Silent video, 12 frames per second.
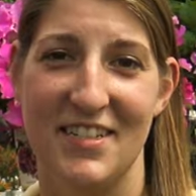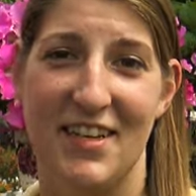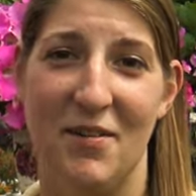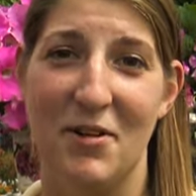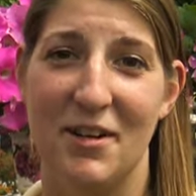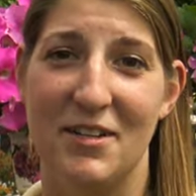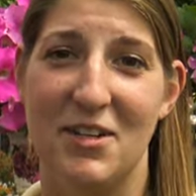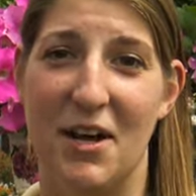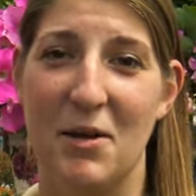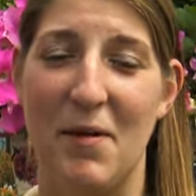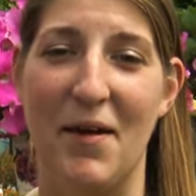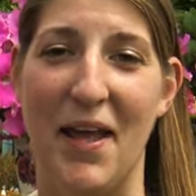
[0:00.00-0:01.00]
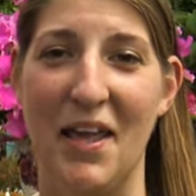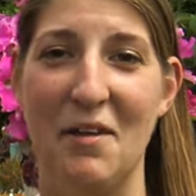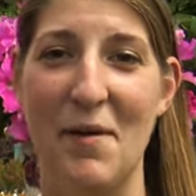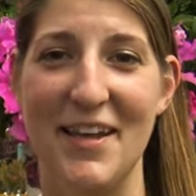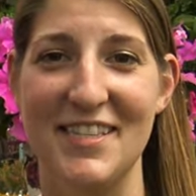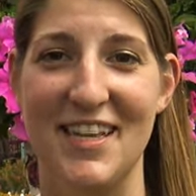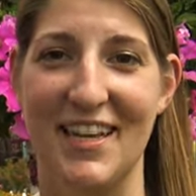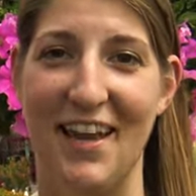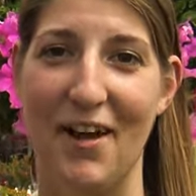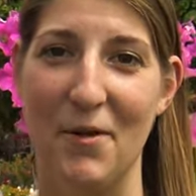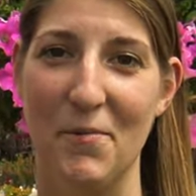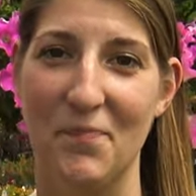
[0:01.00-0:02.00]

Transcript: Today we're going to talk about hanging basket care.